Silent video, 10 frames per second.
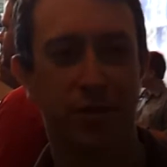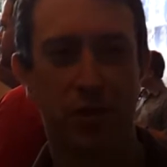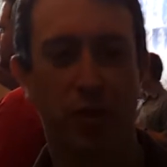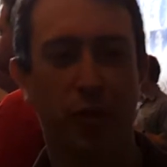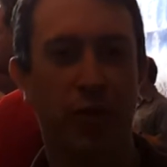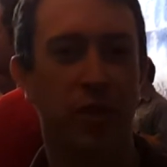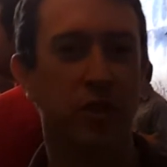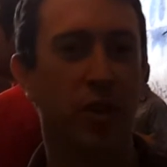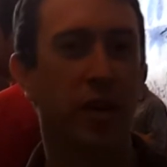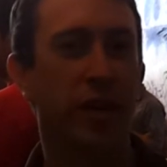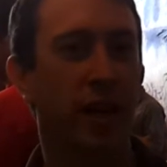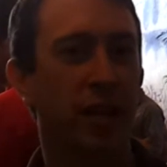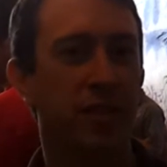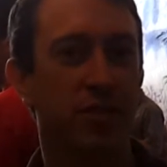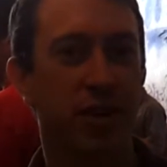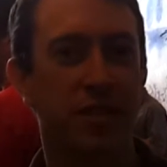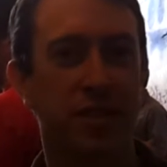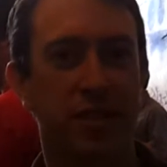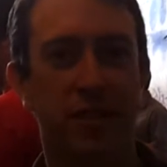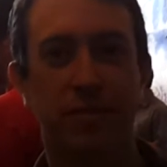for software for designing glass
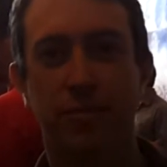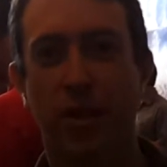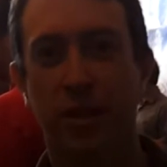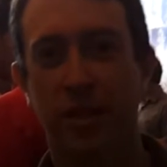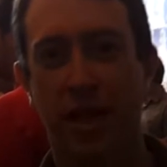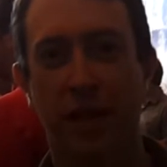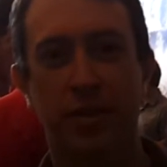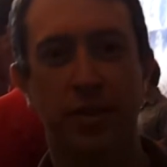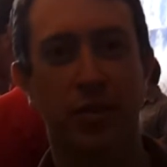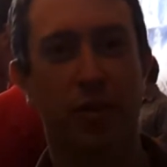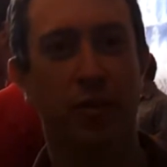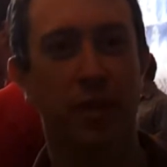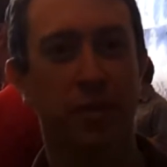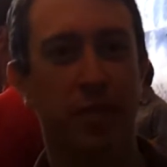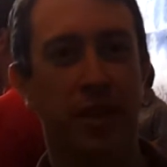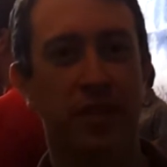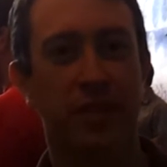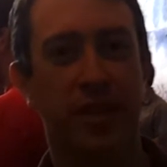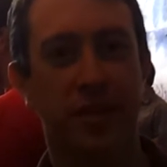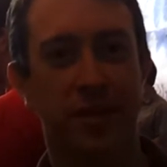structures like showers and shotguns and
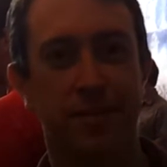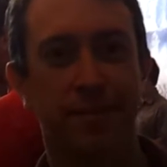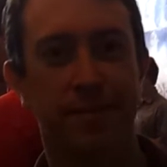balustrades.